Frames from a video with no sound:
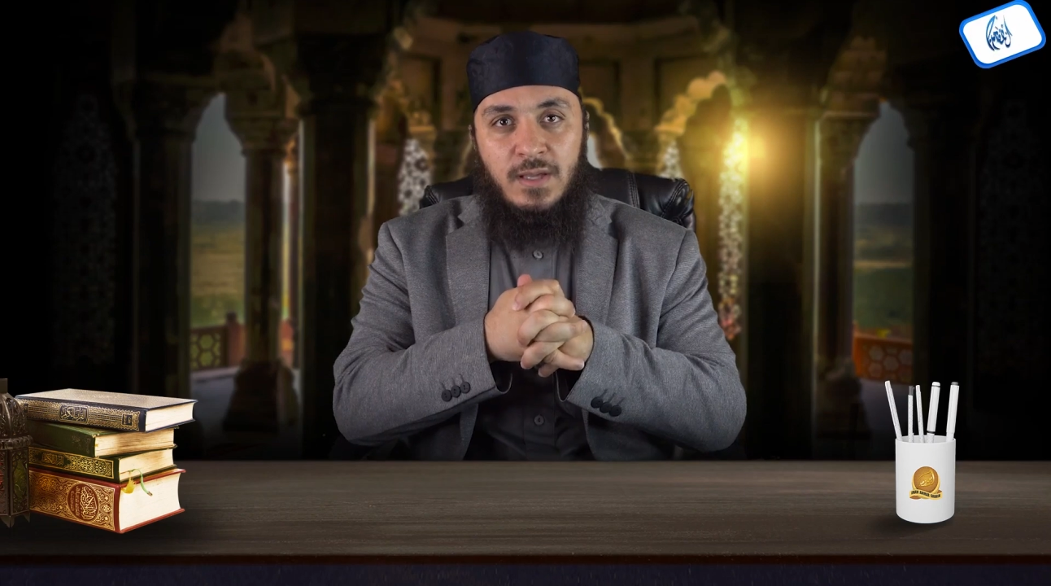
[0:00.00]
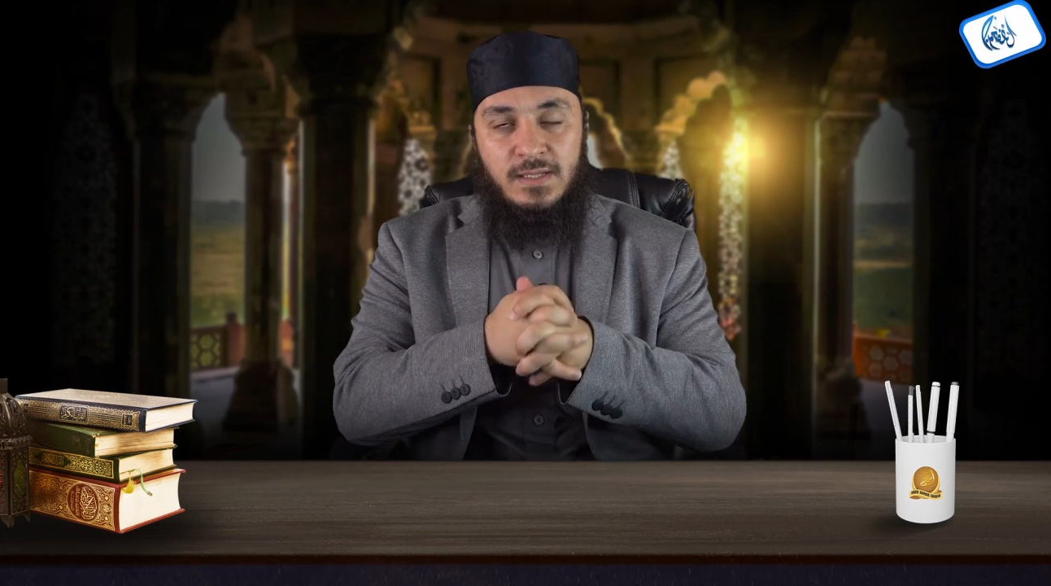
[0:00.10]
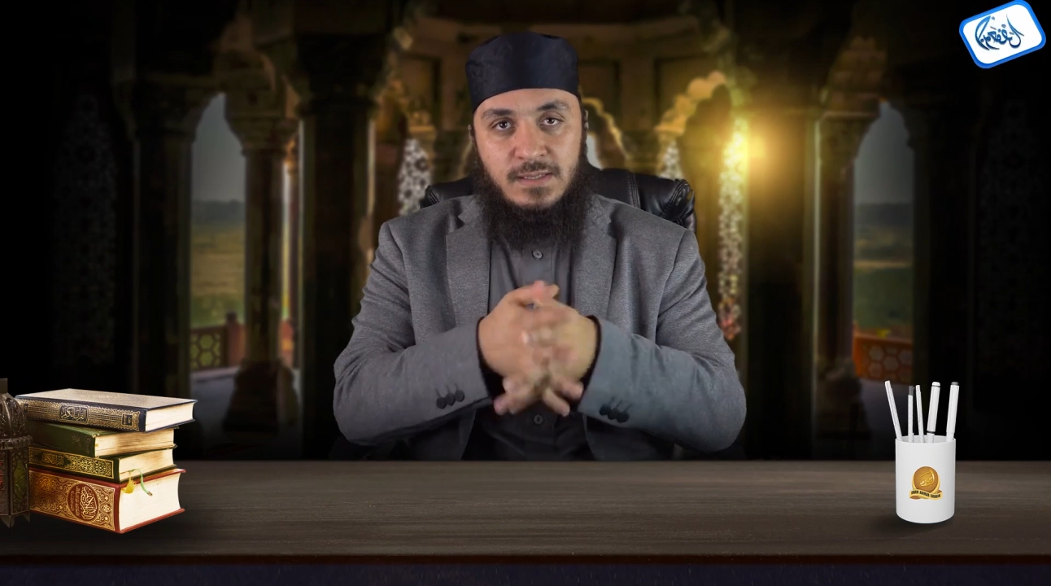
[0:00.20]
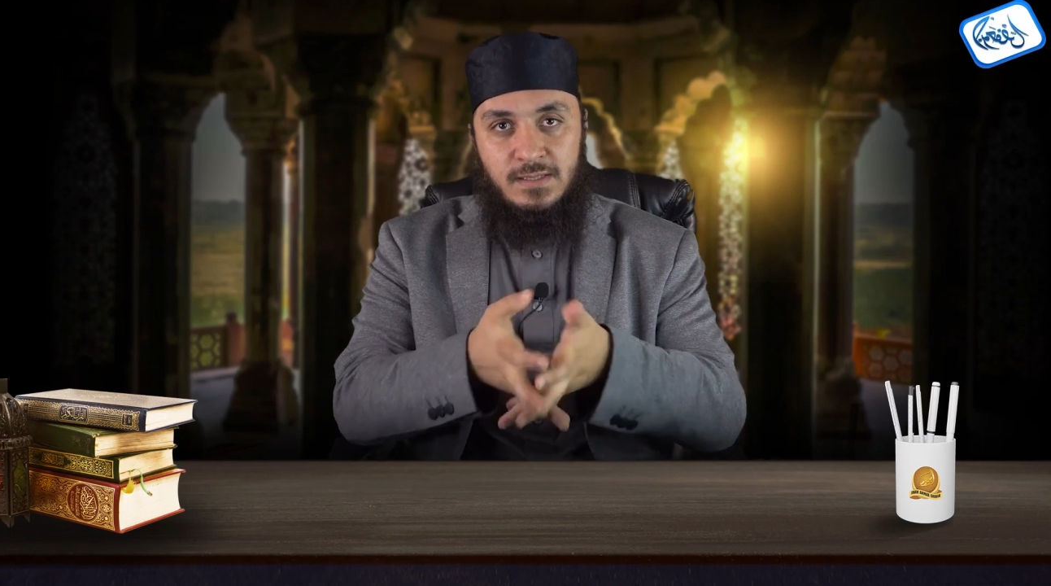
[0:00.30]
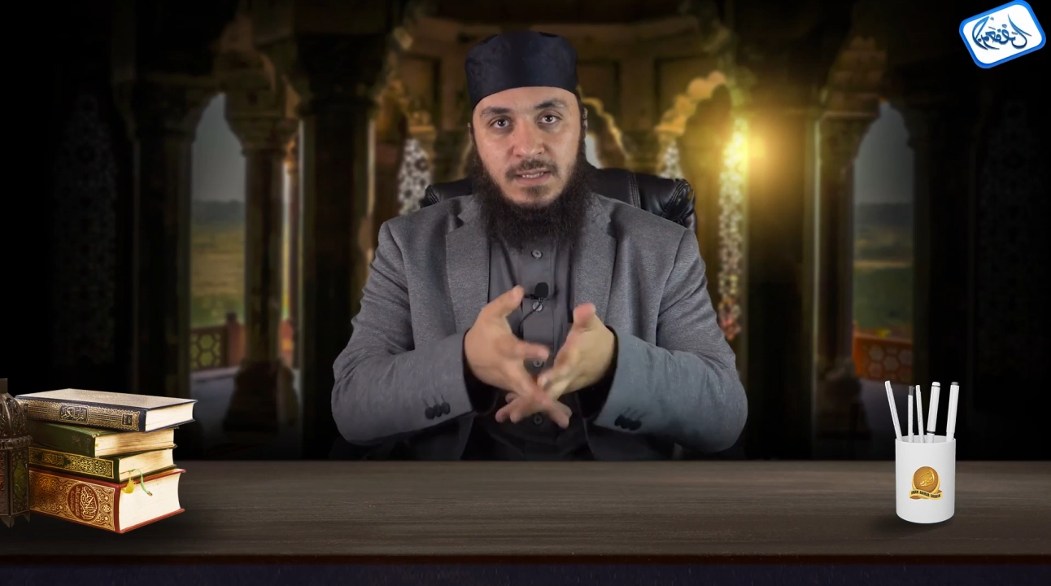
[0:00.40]

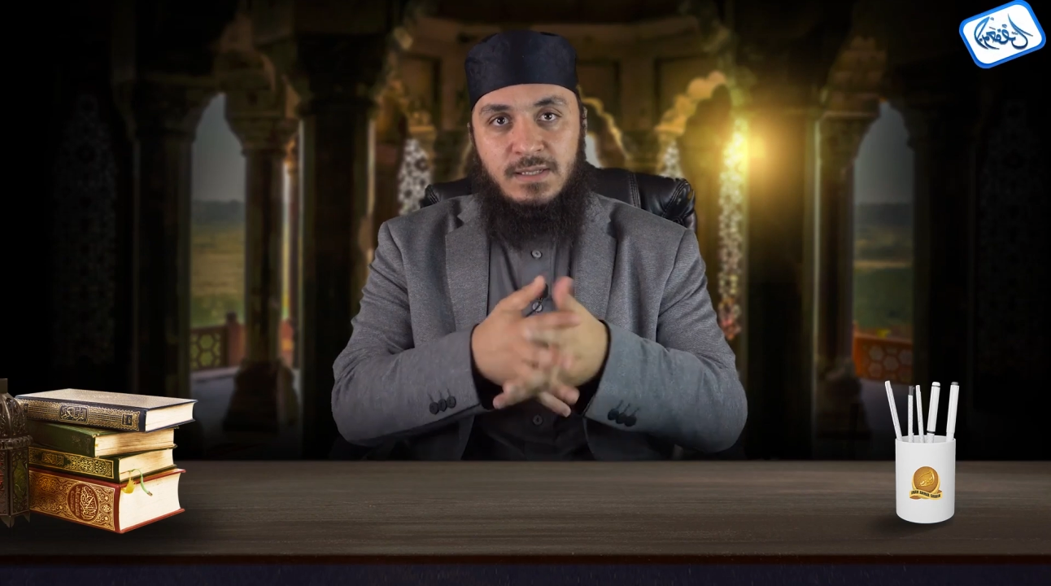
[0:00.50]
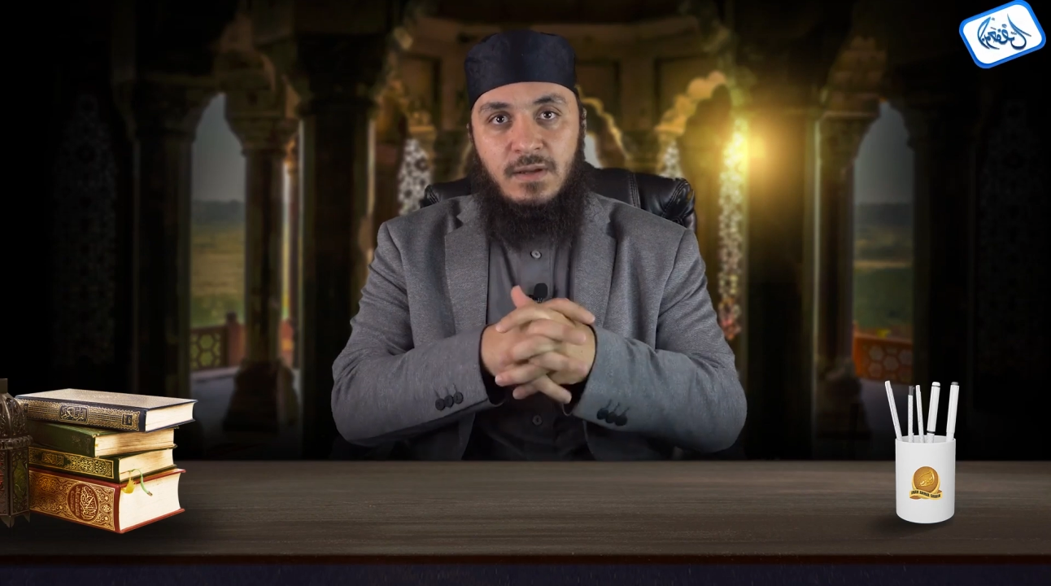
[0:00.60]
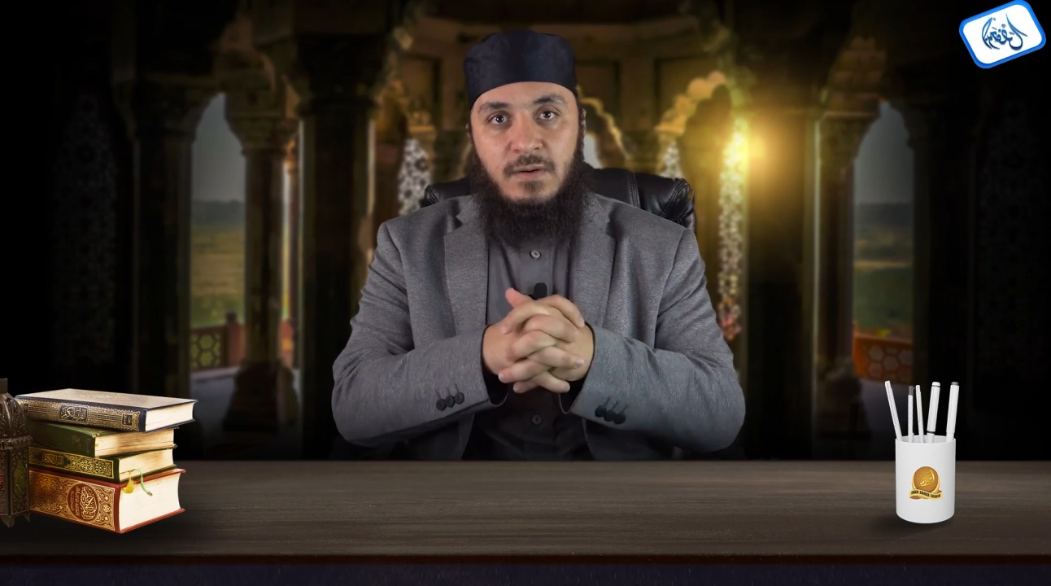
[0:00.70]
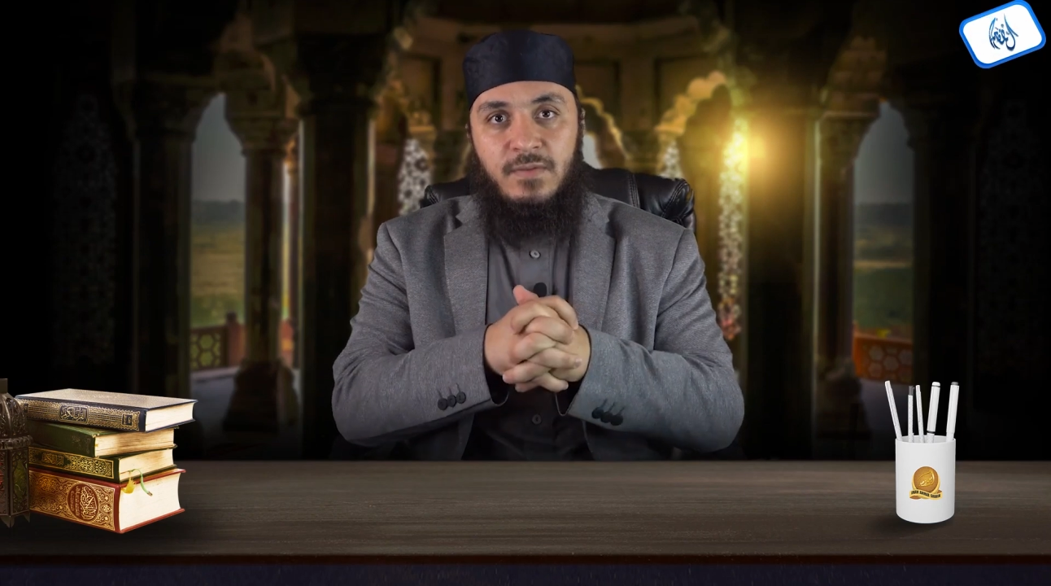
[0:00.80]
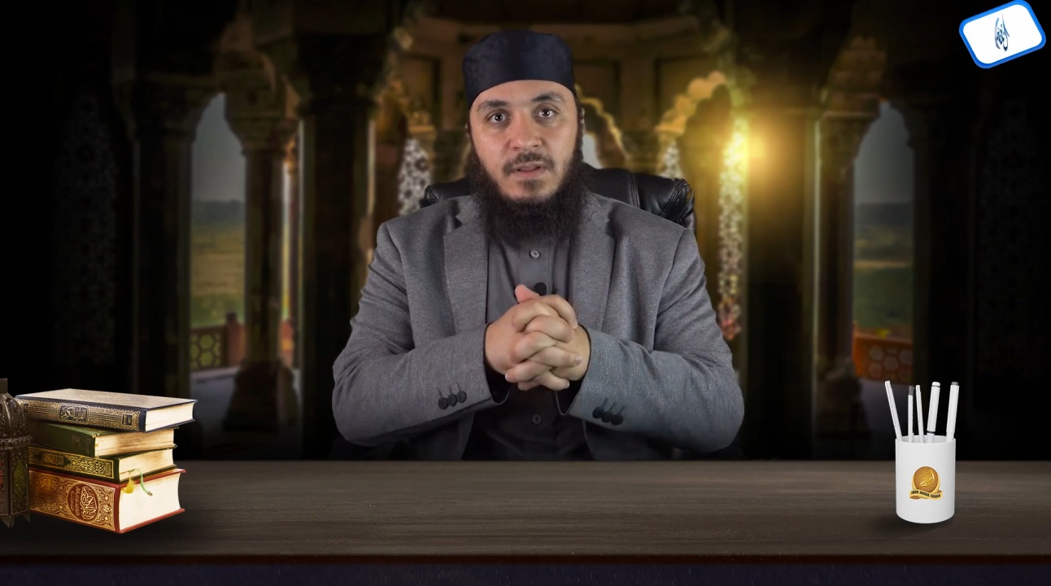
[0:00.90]
his
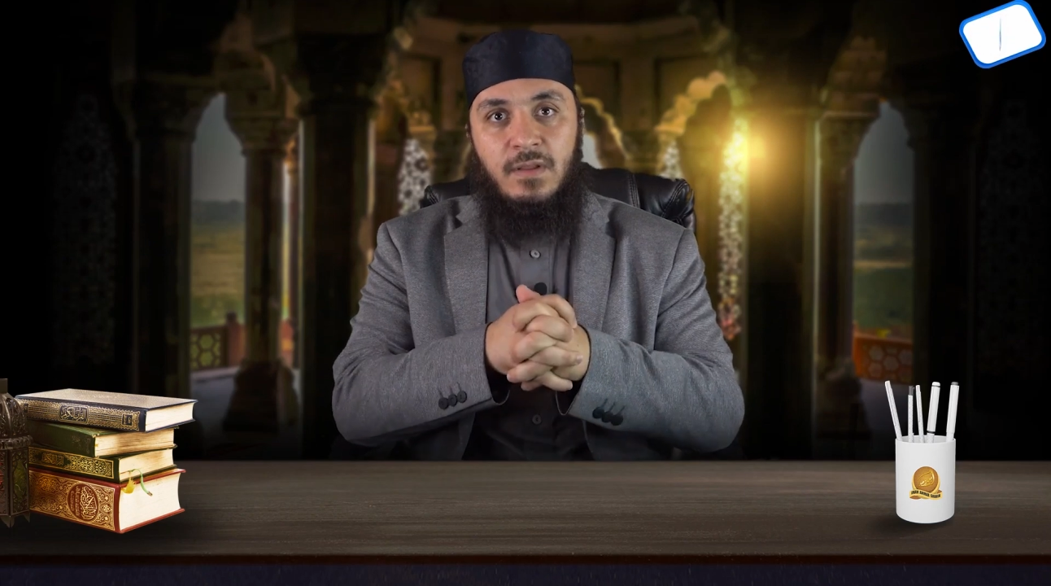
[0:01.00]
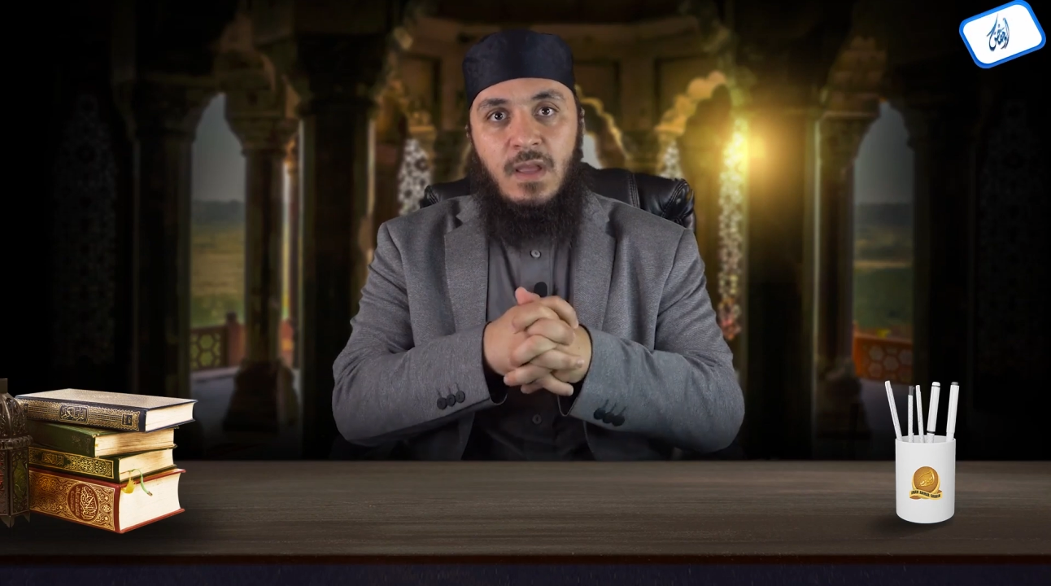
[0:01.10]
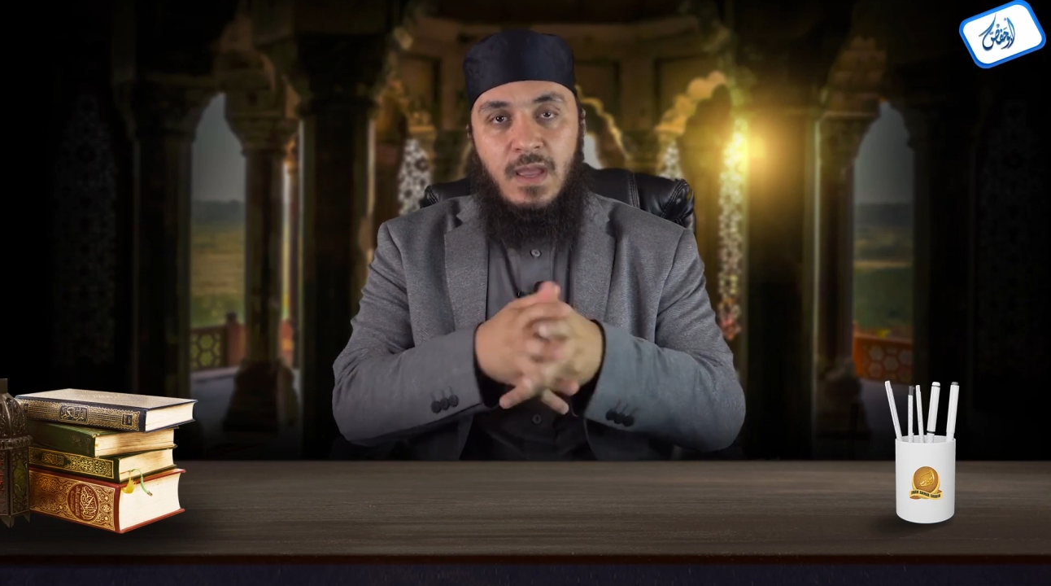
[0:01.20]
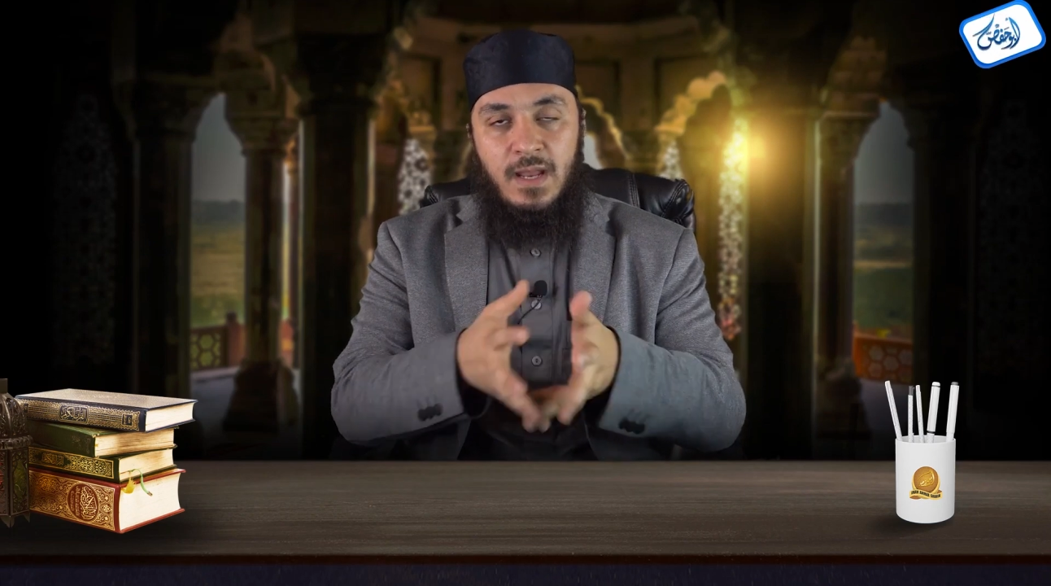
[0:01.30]
servant